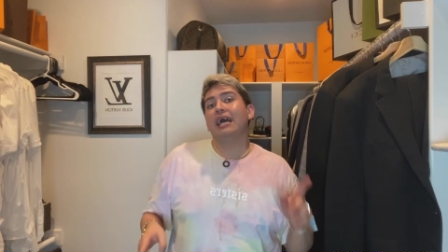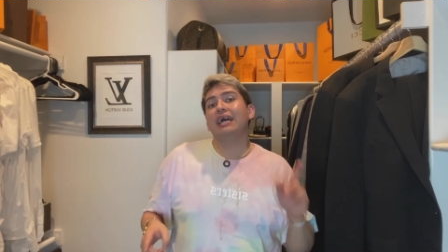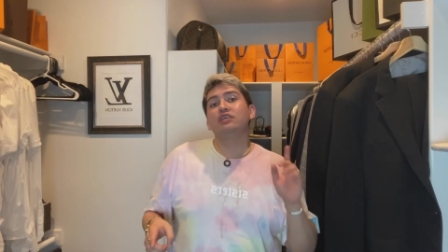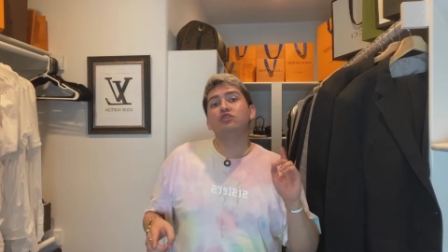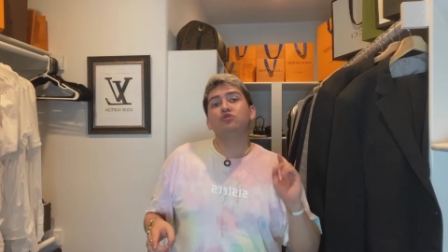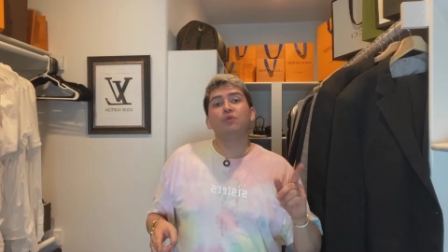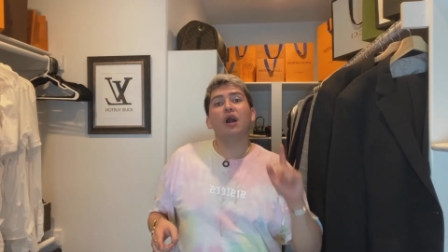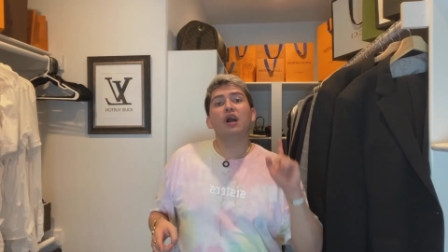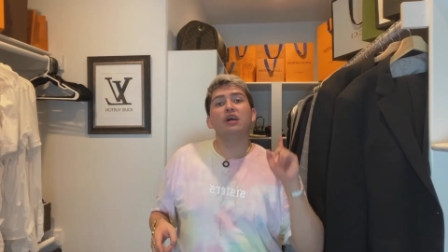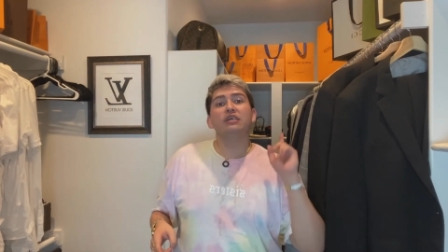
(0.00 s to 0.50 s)

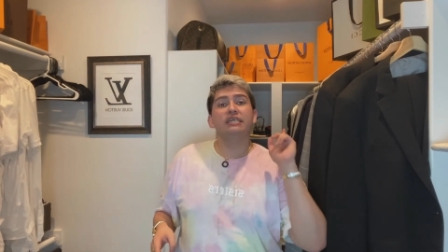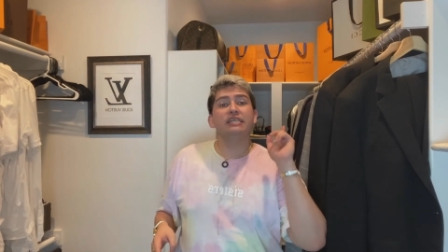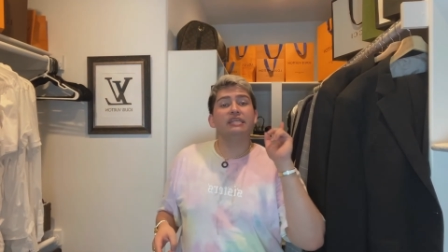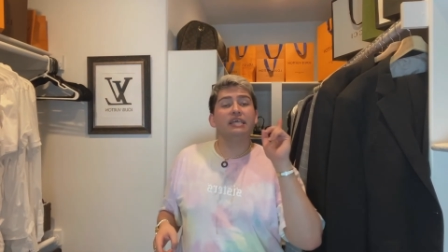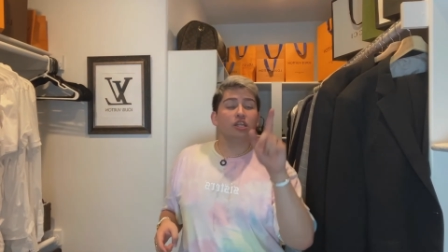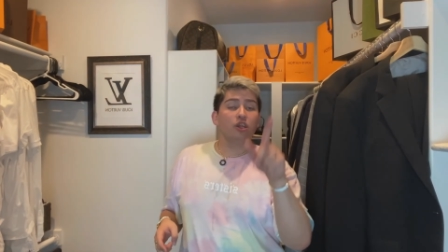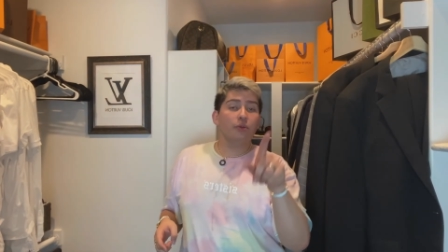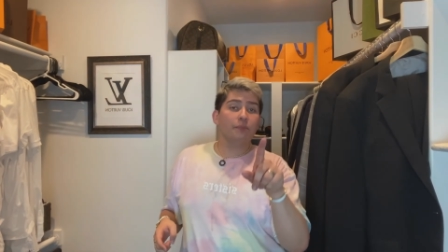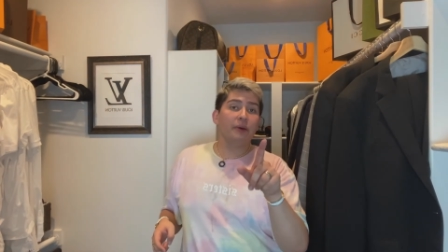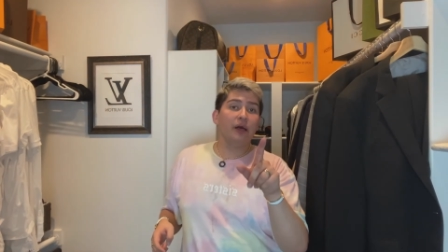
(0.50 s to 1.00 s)
as well as hit
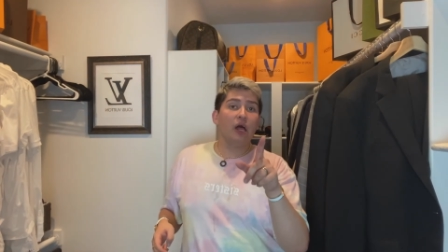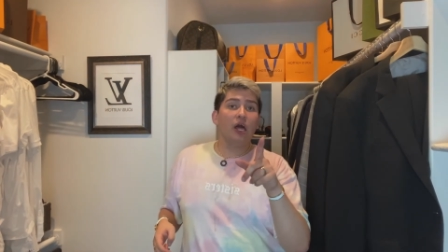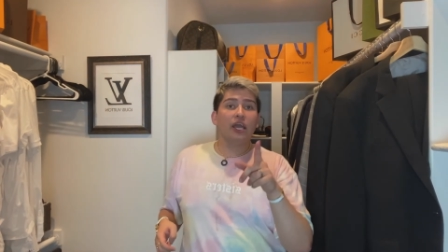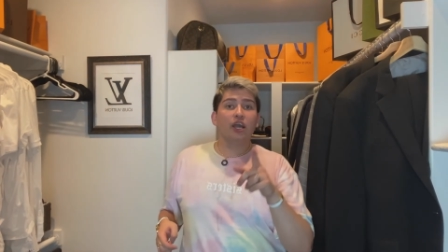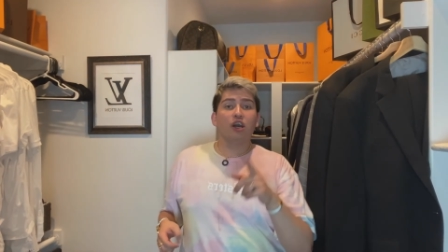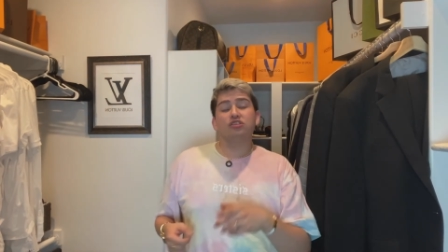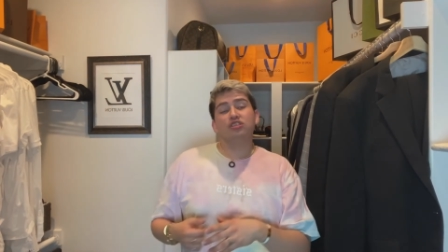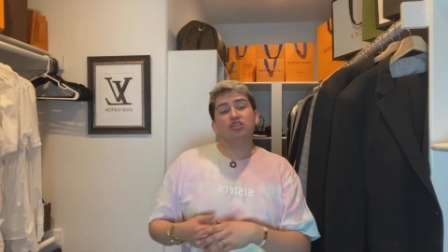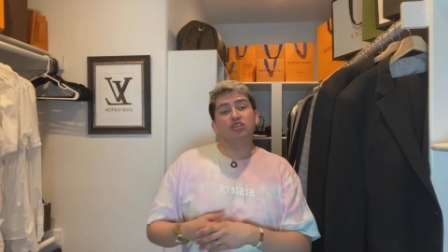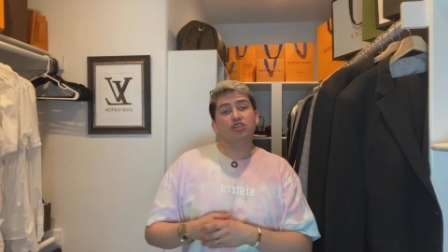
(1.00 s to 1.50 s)
that little bell
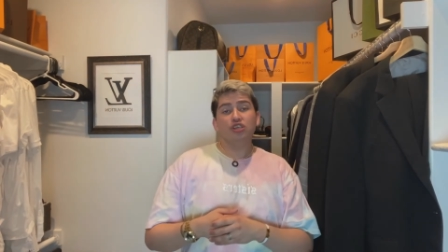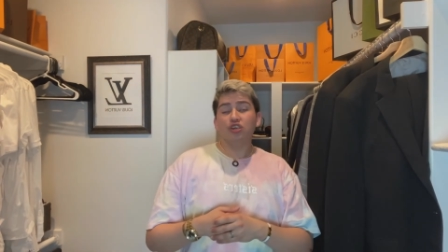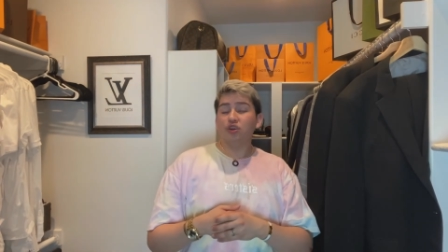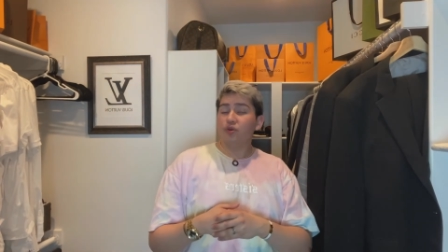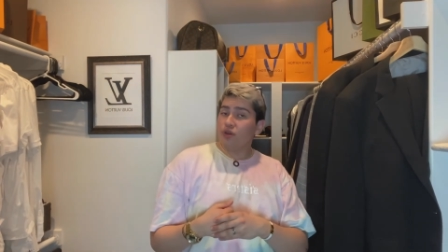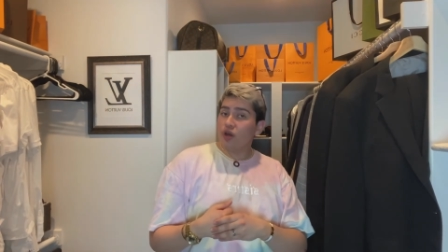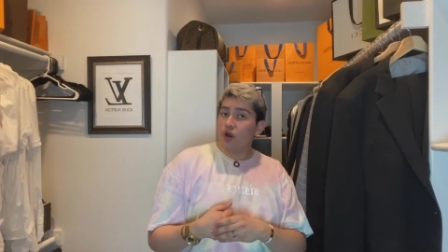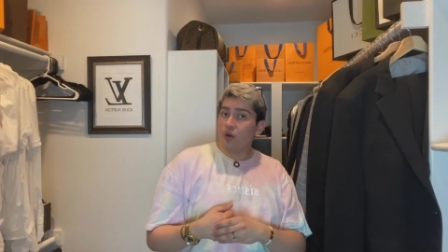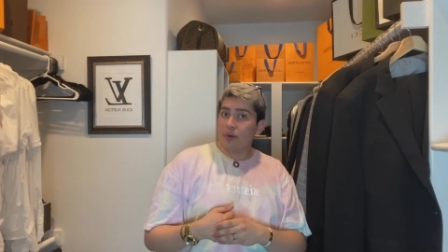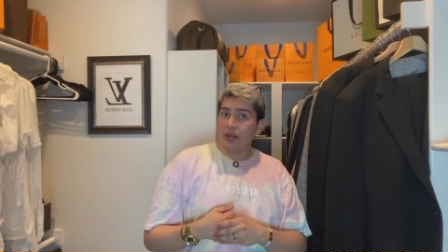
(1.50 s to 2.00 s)
icon so
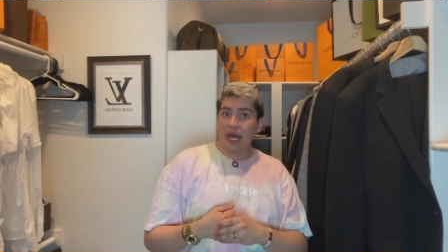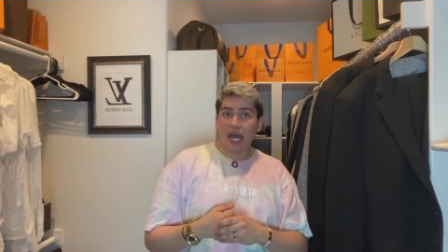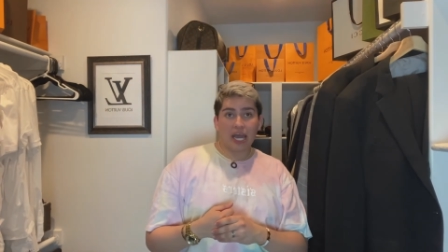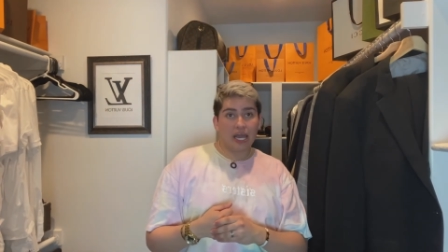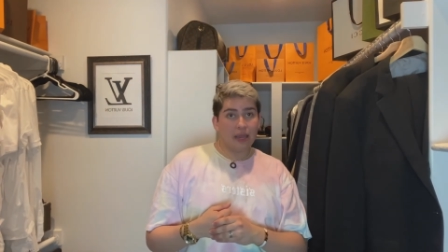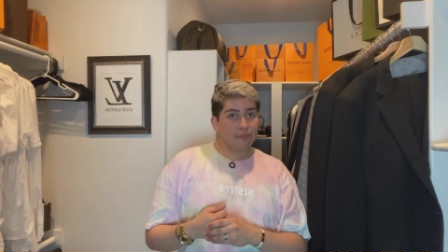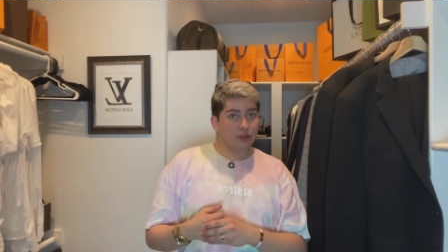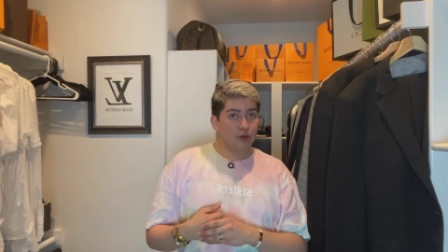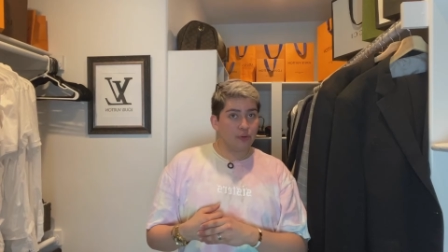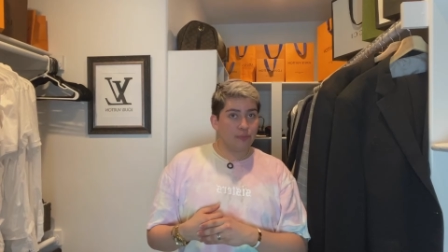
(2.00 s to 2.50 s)
you know when
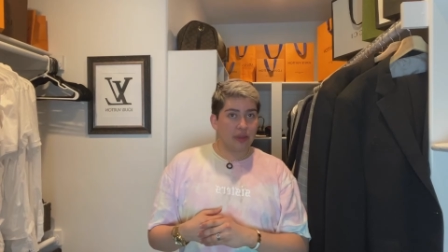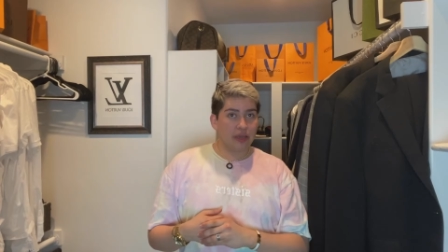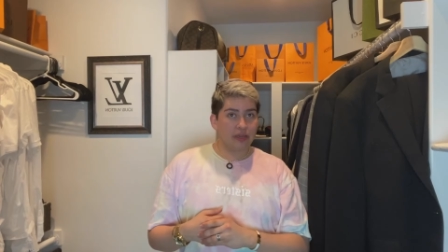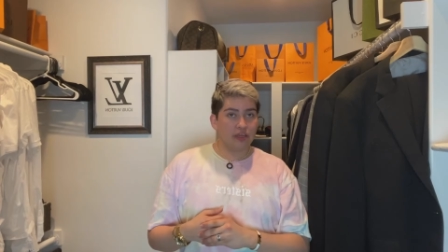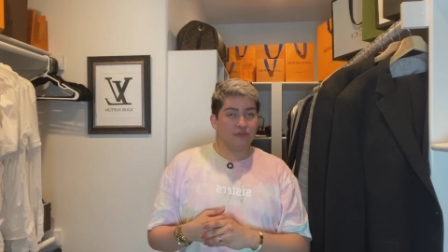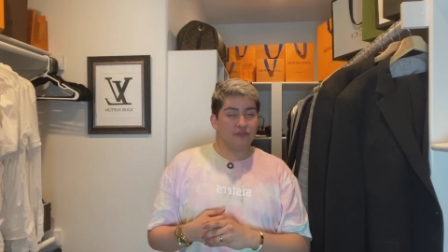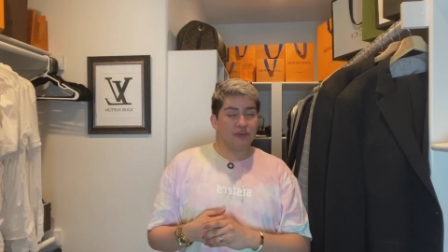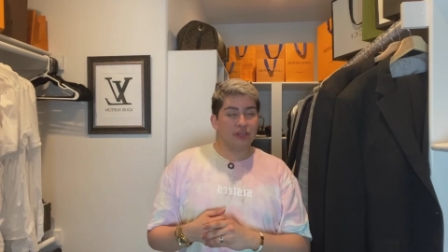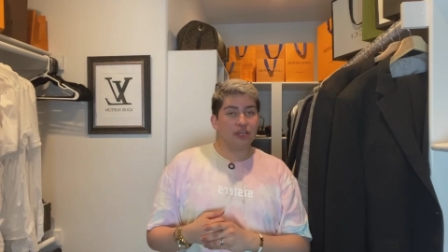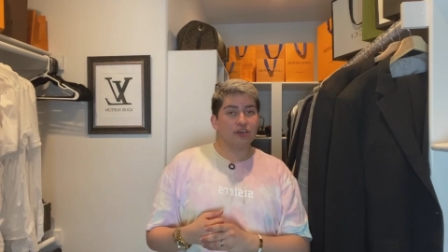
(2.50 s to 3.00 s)
I upload brand
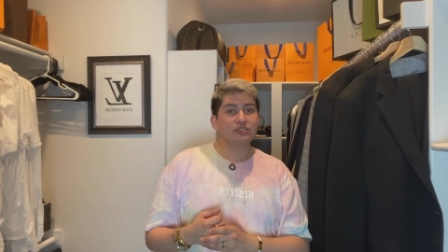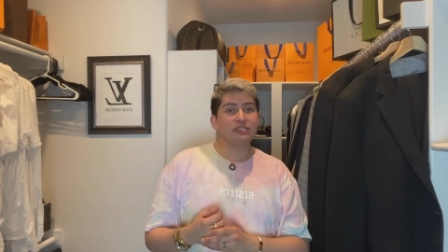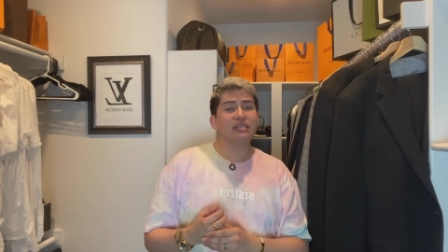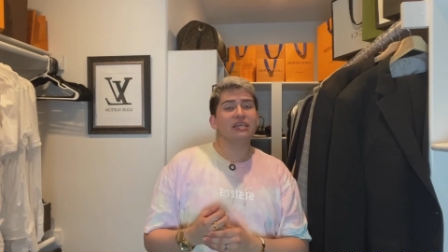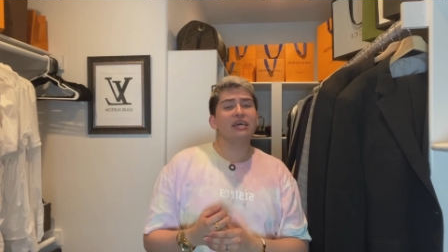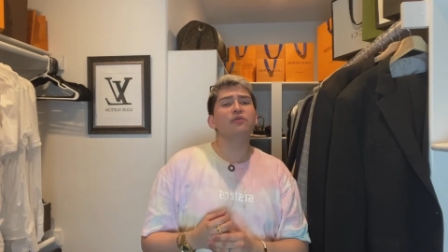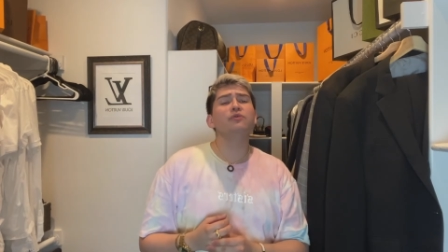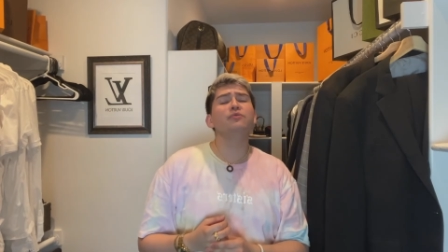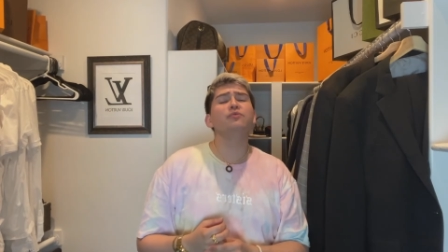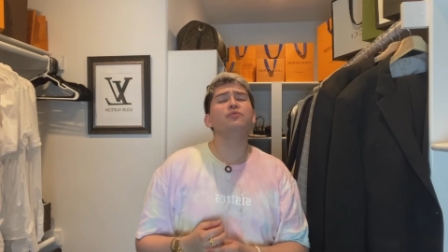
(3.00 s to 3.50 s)
new videos, and
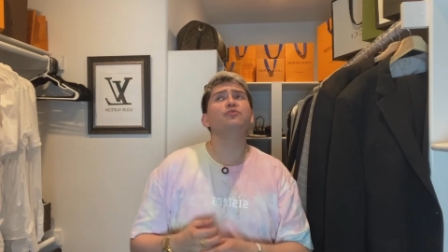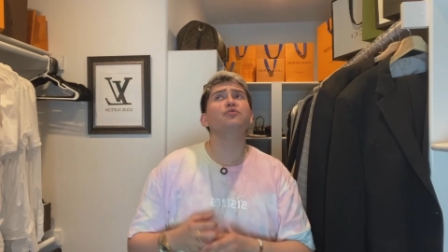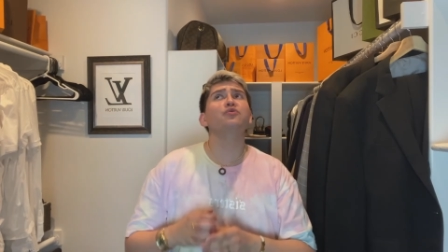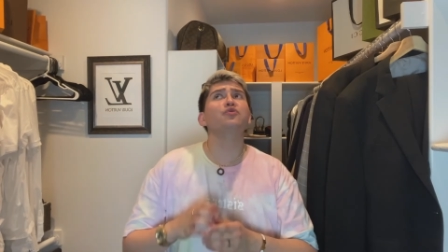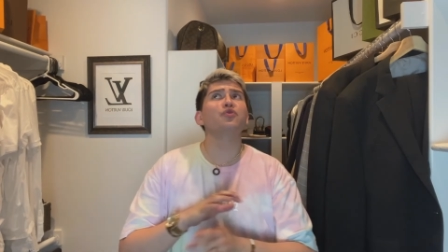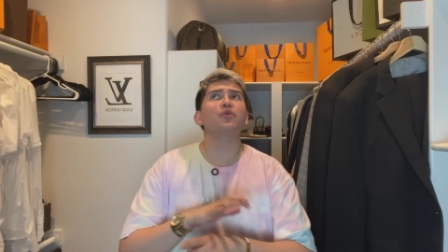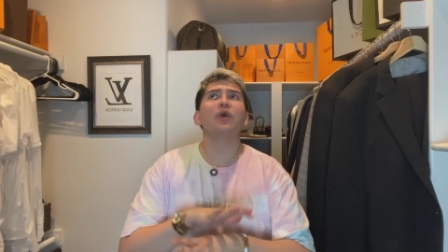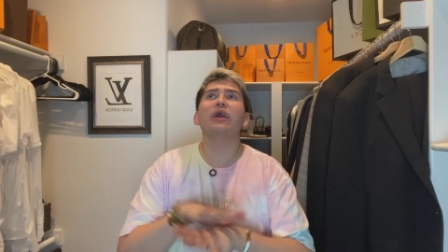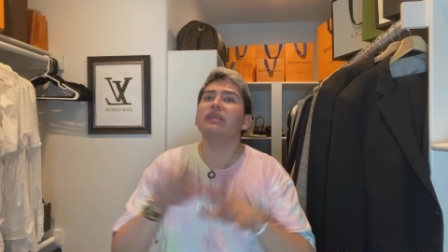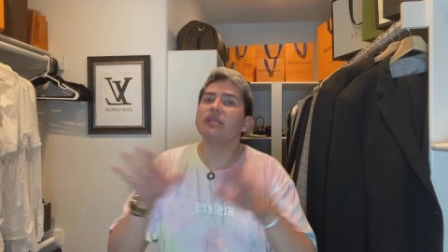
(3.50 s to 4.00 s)
I would
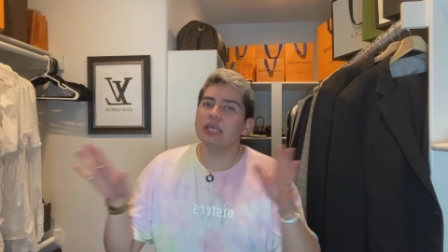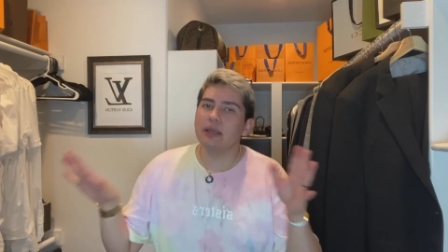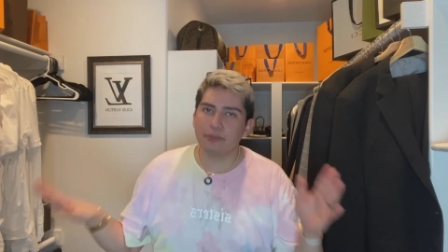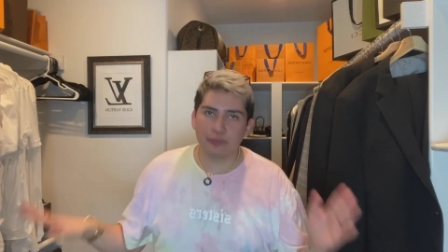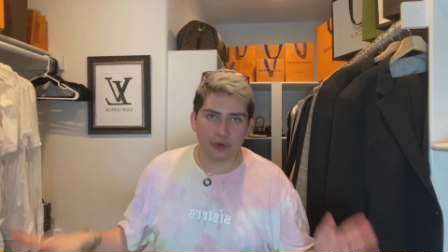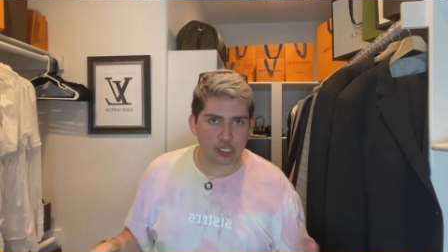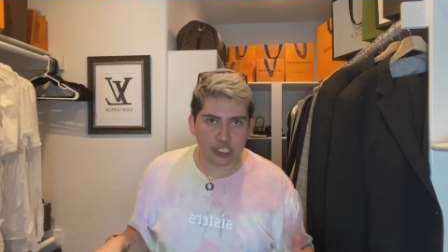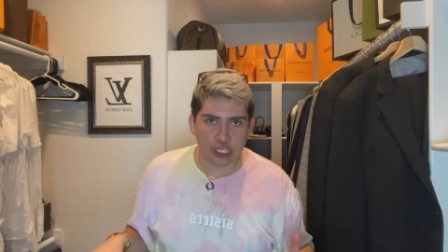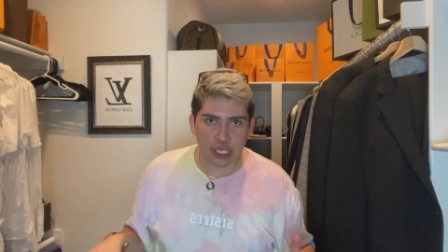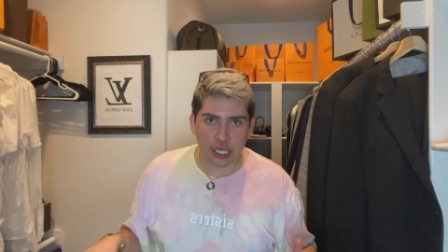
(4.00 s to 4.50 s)
greatly
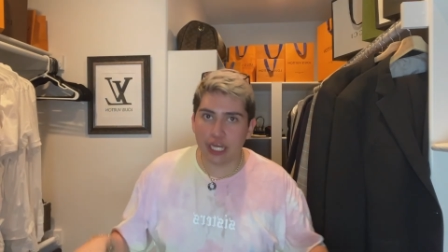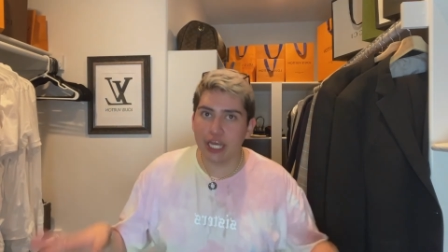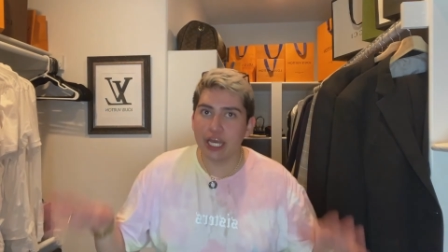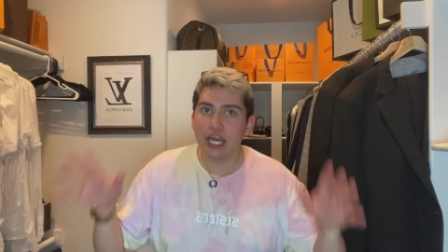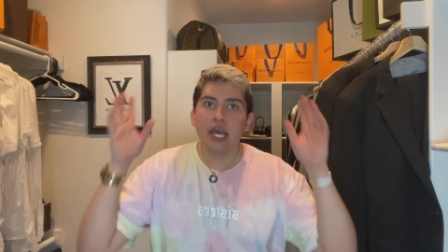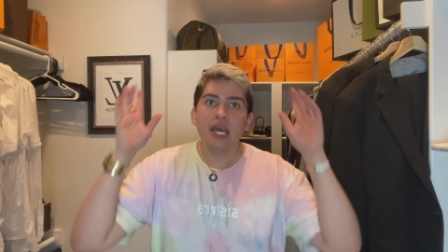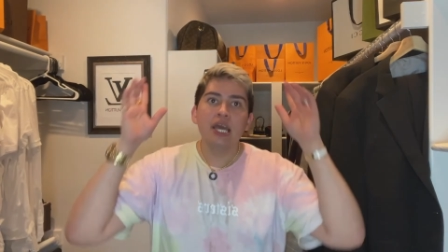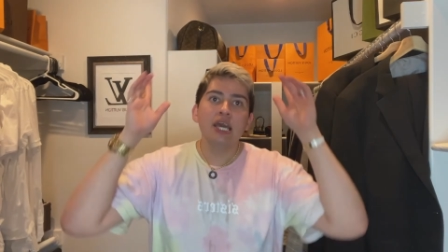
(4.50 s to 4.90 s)
appreciate it